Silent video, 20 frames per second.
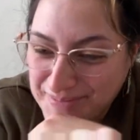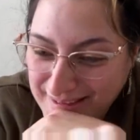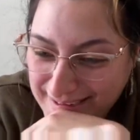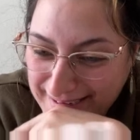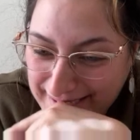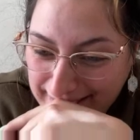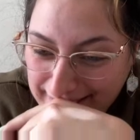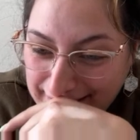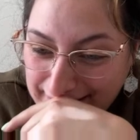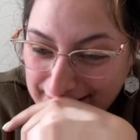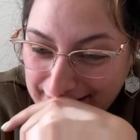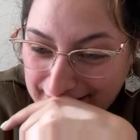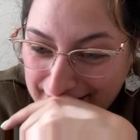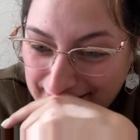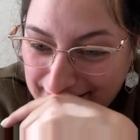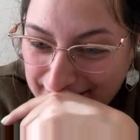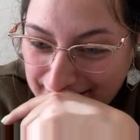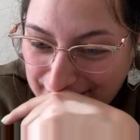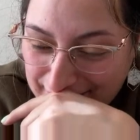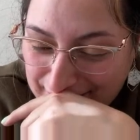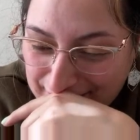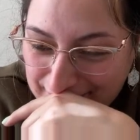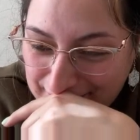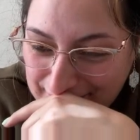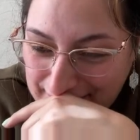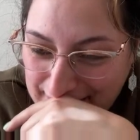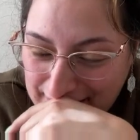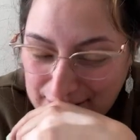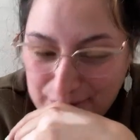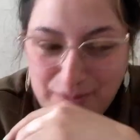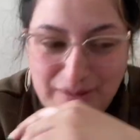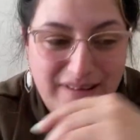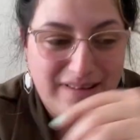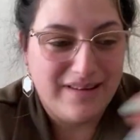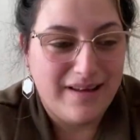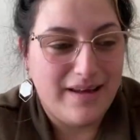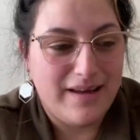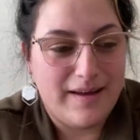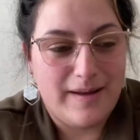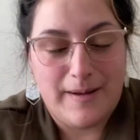I know. He was
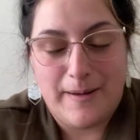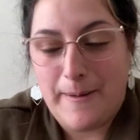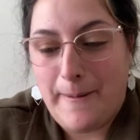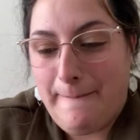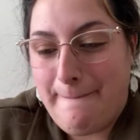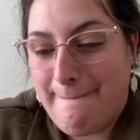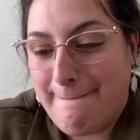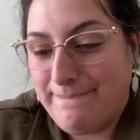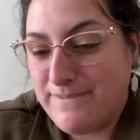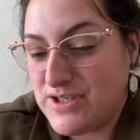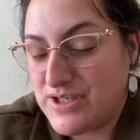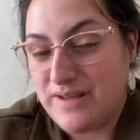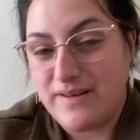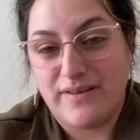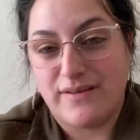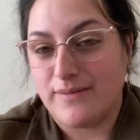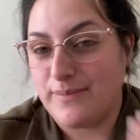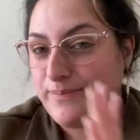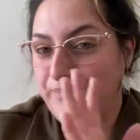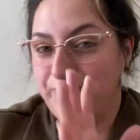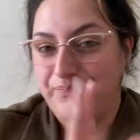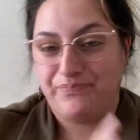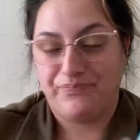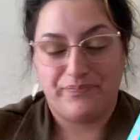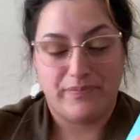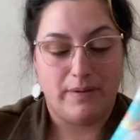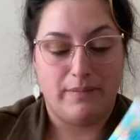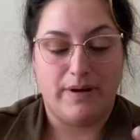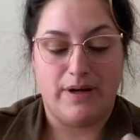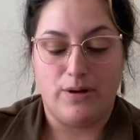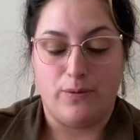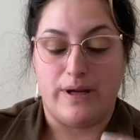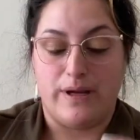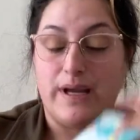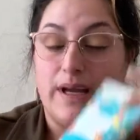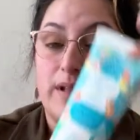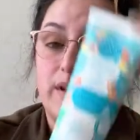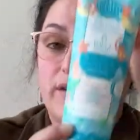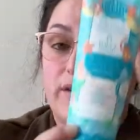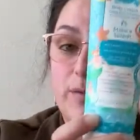like just but anyway,
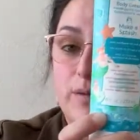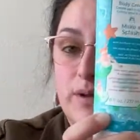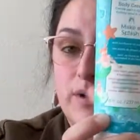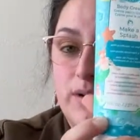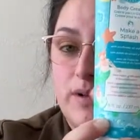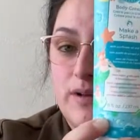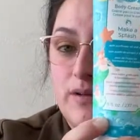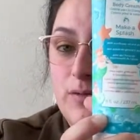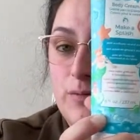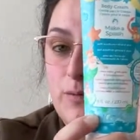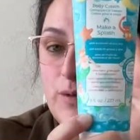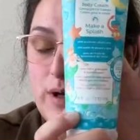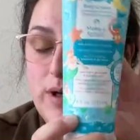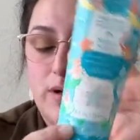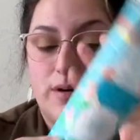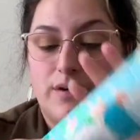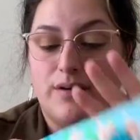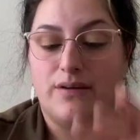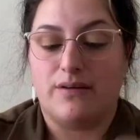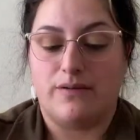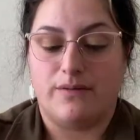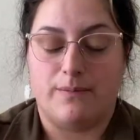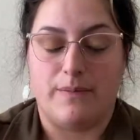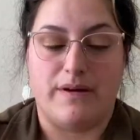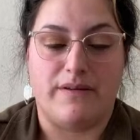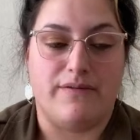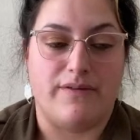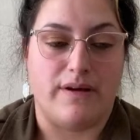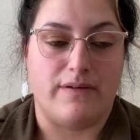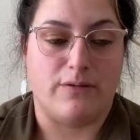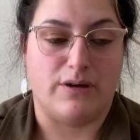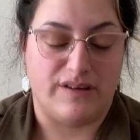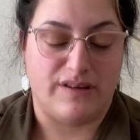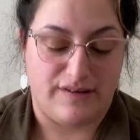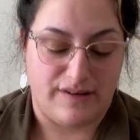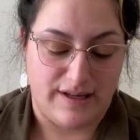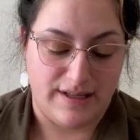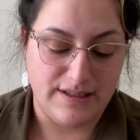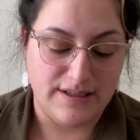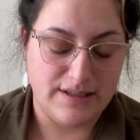yeah, this one, this one right here is my favorite
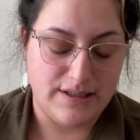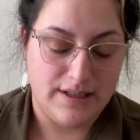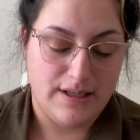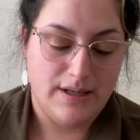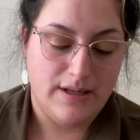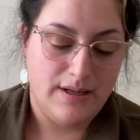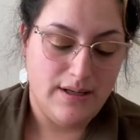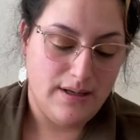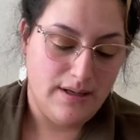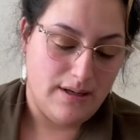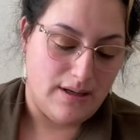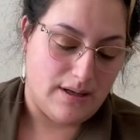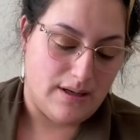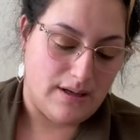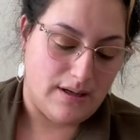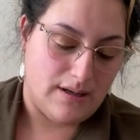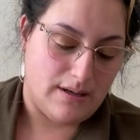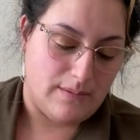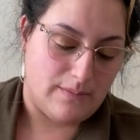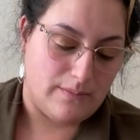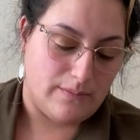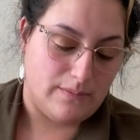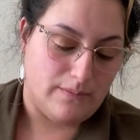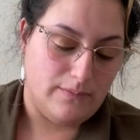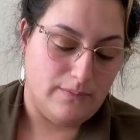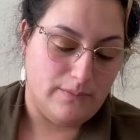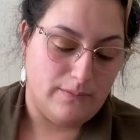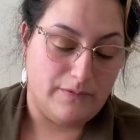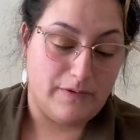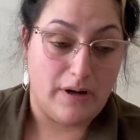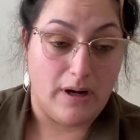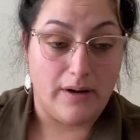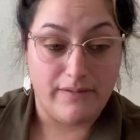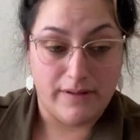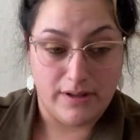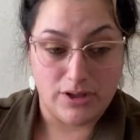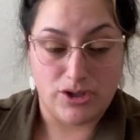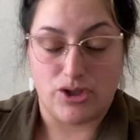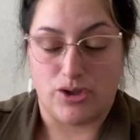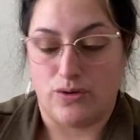scent um of
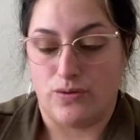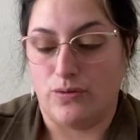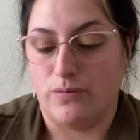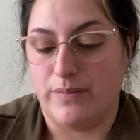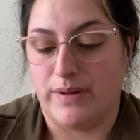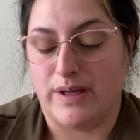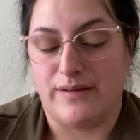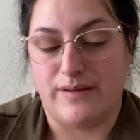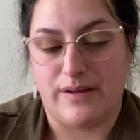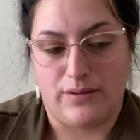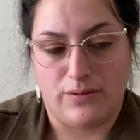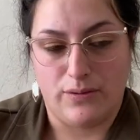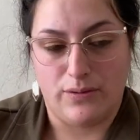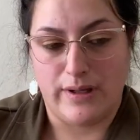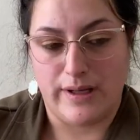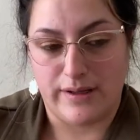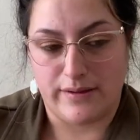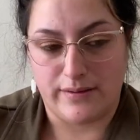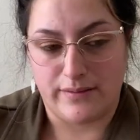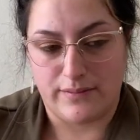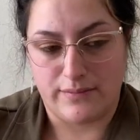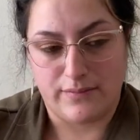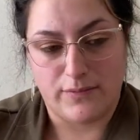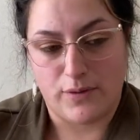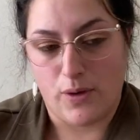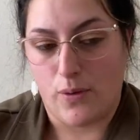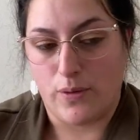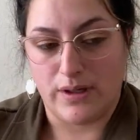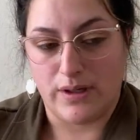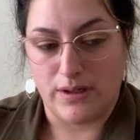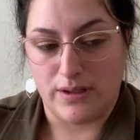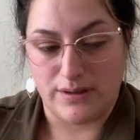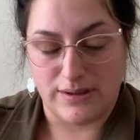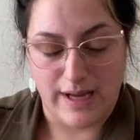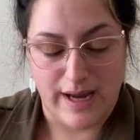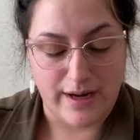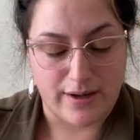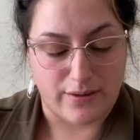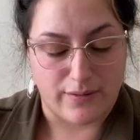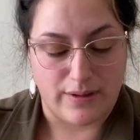the two because I don't like coconut
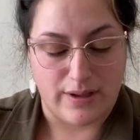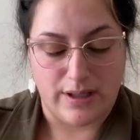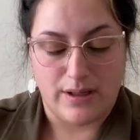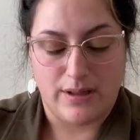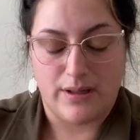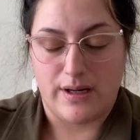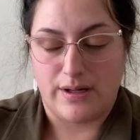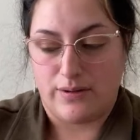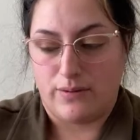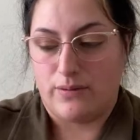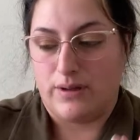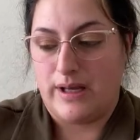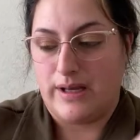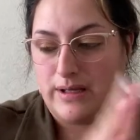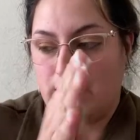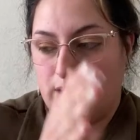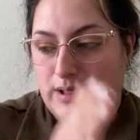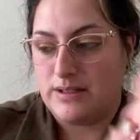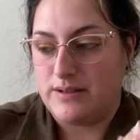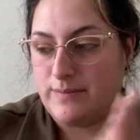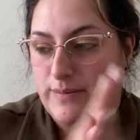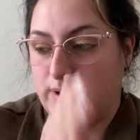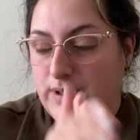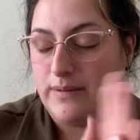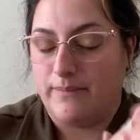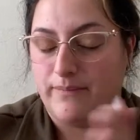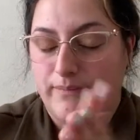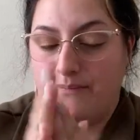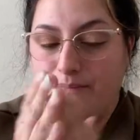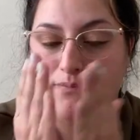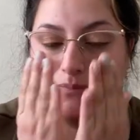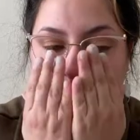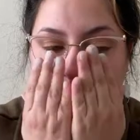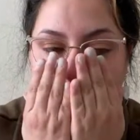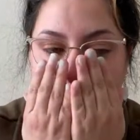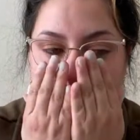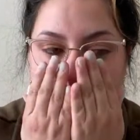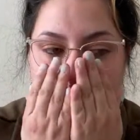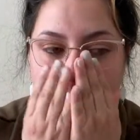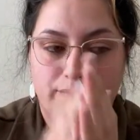daiquiri. I don't like it, but
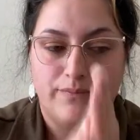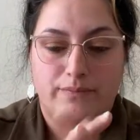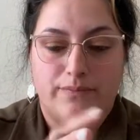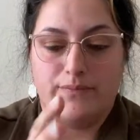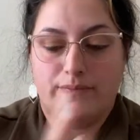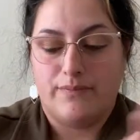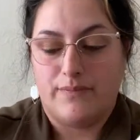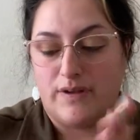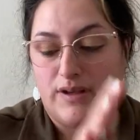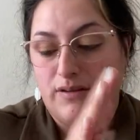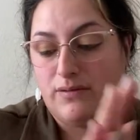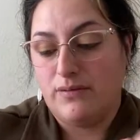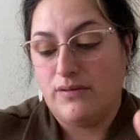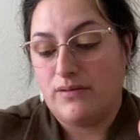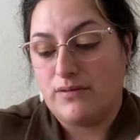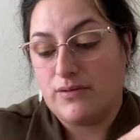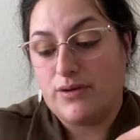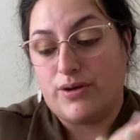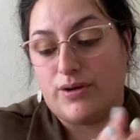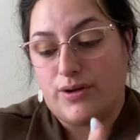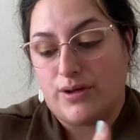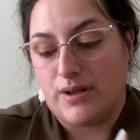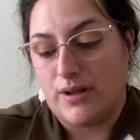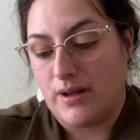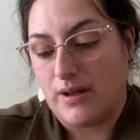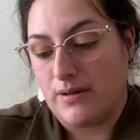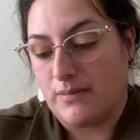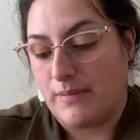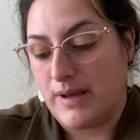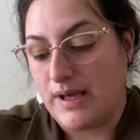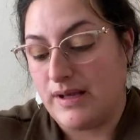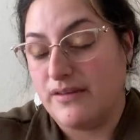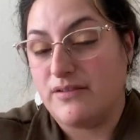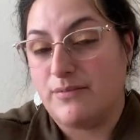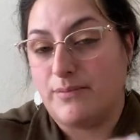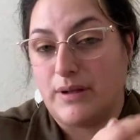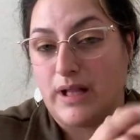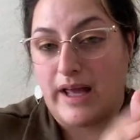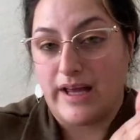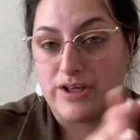this one's good, the make a
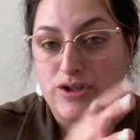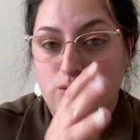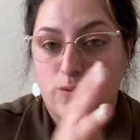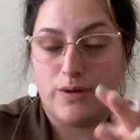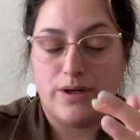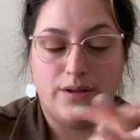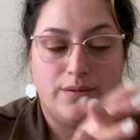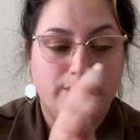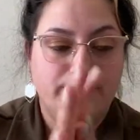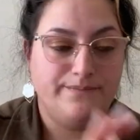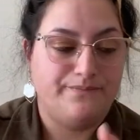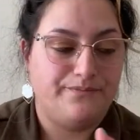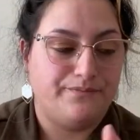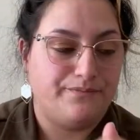splash one.